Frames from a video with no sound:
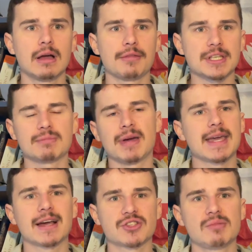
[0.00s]
This may
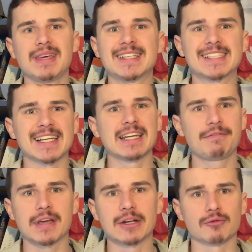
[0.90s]
actually be a
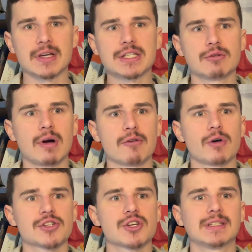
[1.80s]
significant reason why
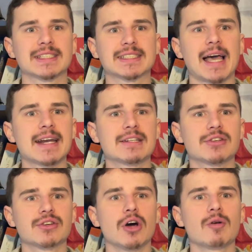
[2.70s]
Russia decided to
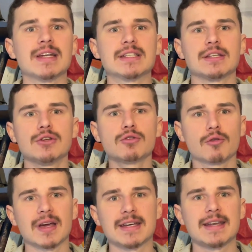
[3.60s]
go into
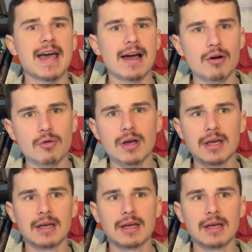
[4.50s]
Ukraine now,